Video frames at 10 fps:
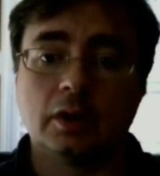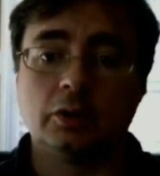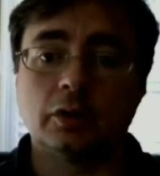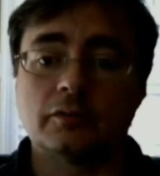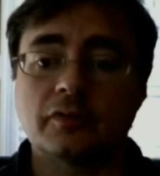
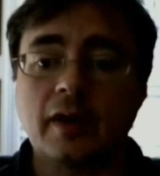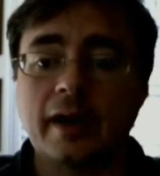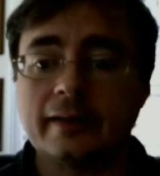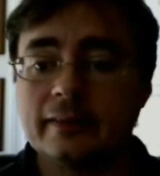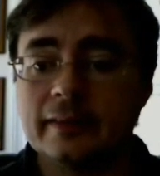You can
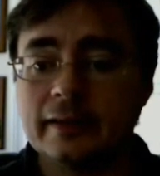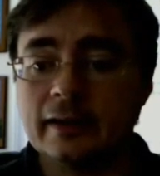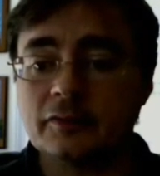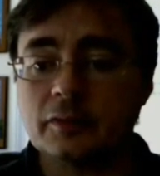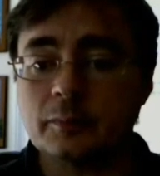find the
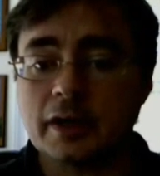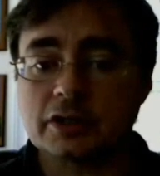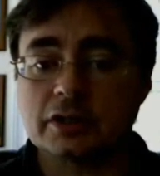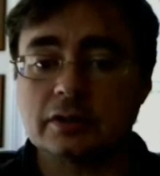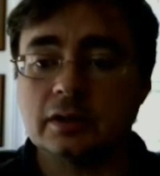
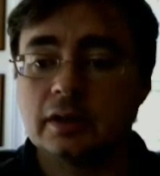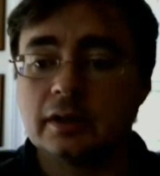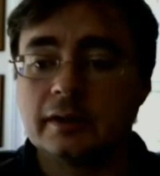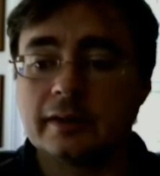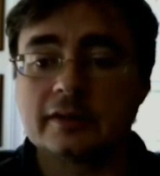information
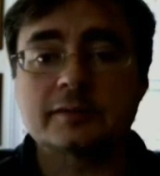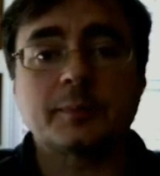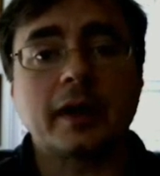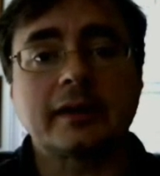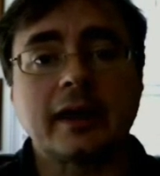that this
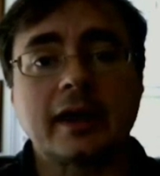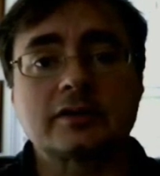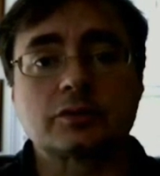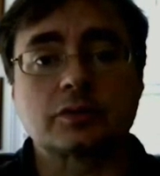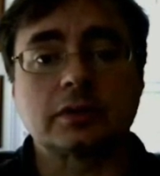
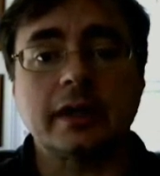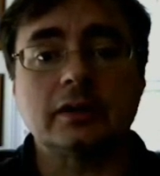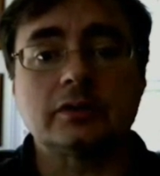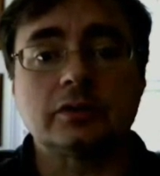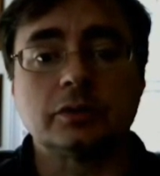podcast is
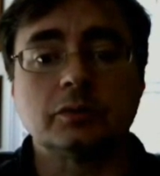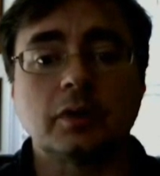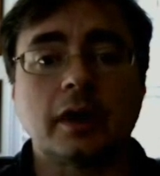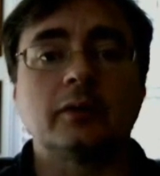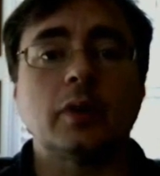related to
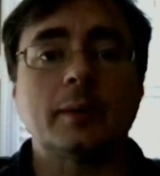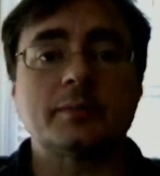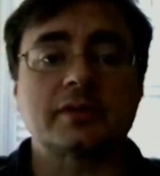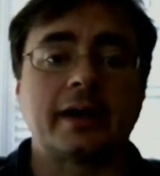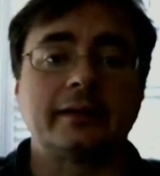on the
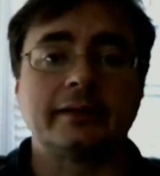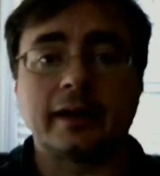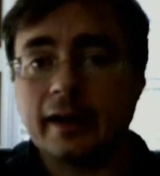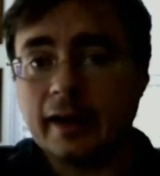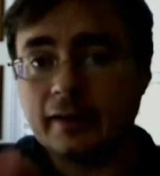website.
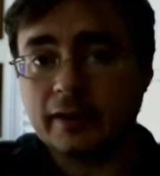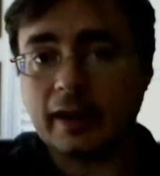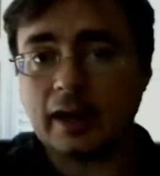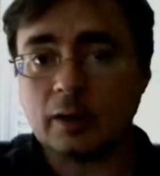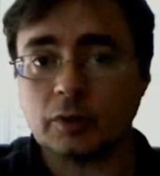Now, I have a
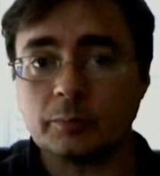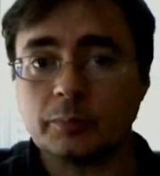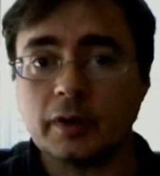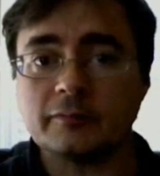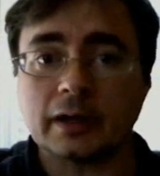camera
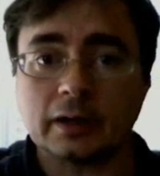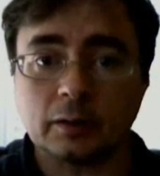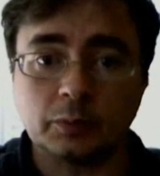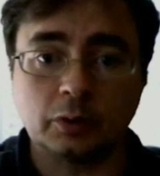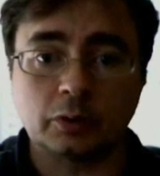above my
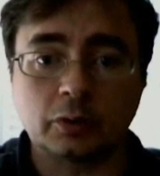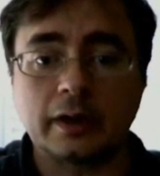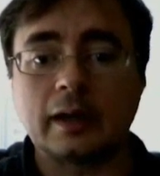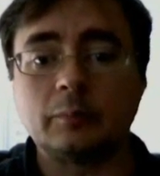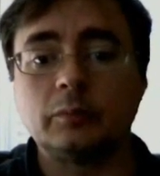computer,
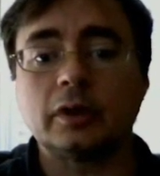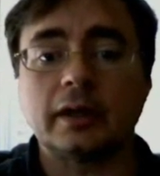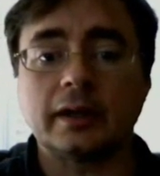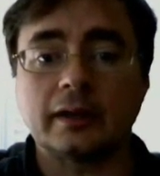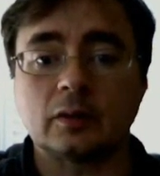and I'm
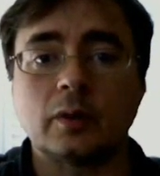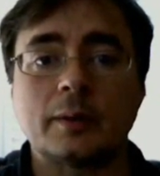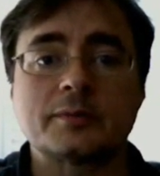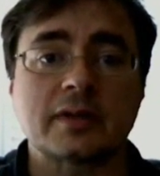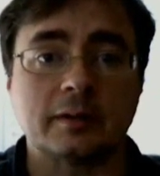looking at the
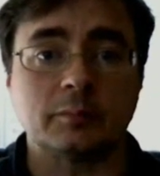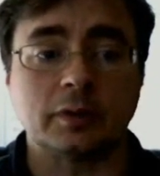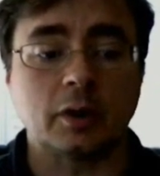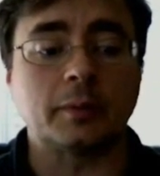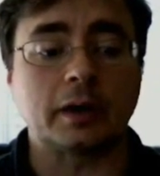website
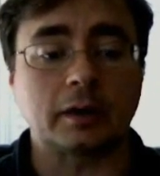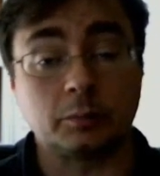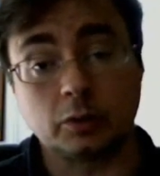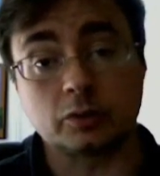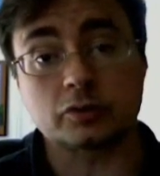below my
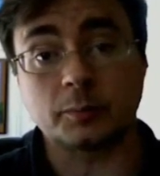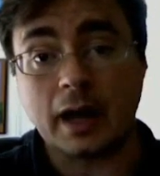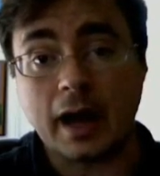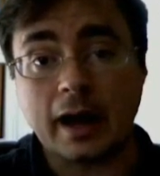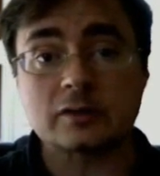computer, so
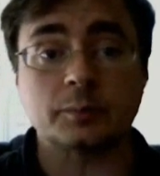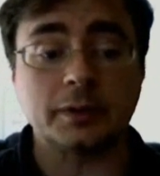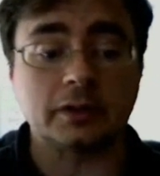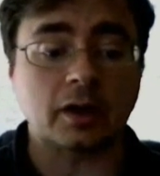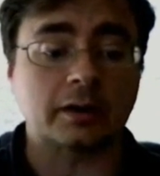my eyes will
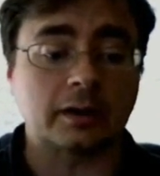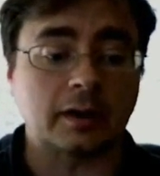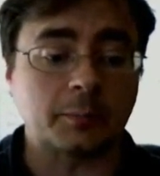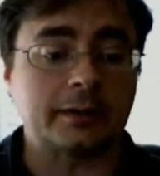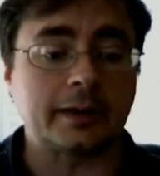be darting
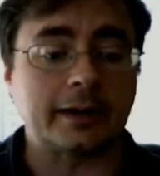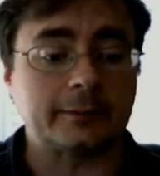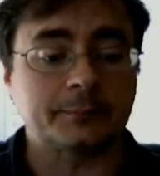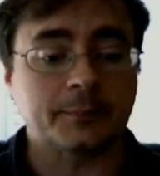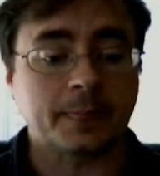up and
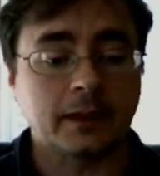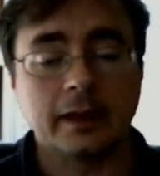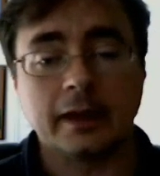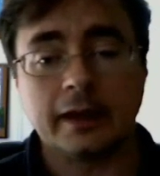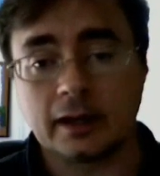down.
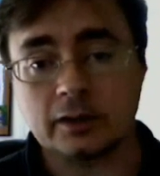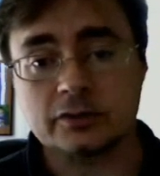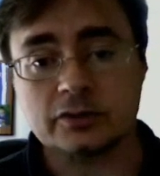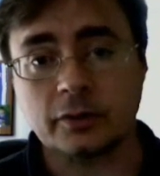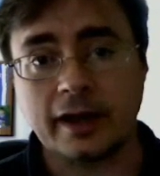And
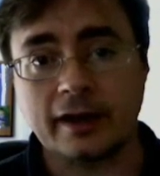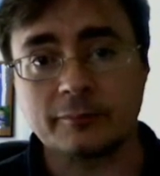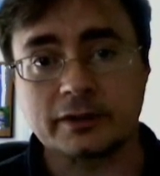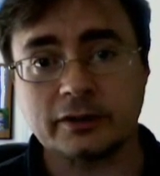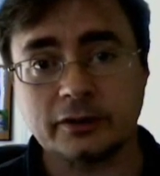also, I have
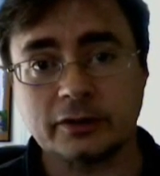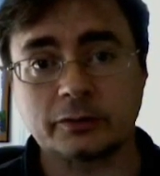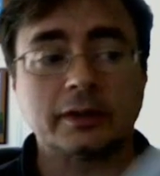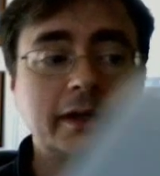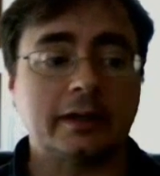
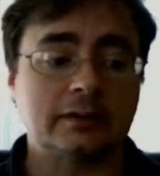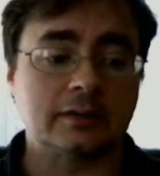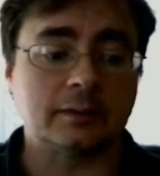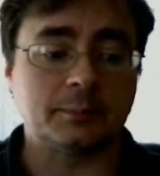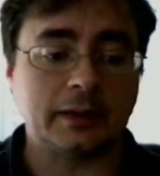material related
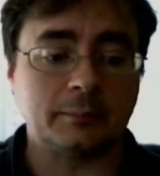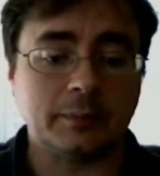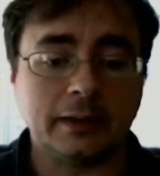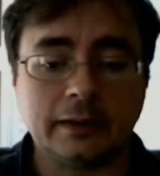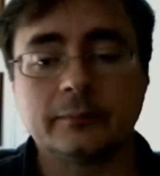to the
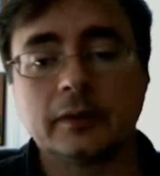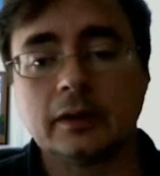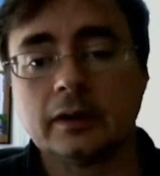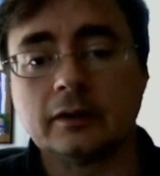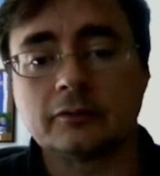PMP
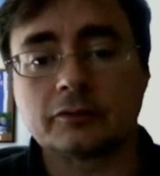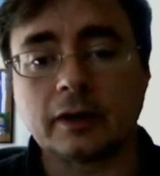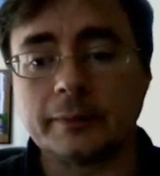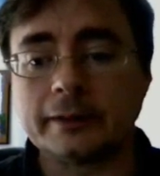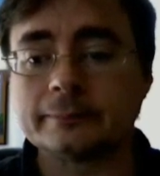in
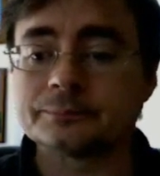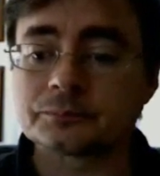front of me.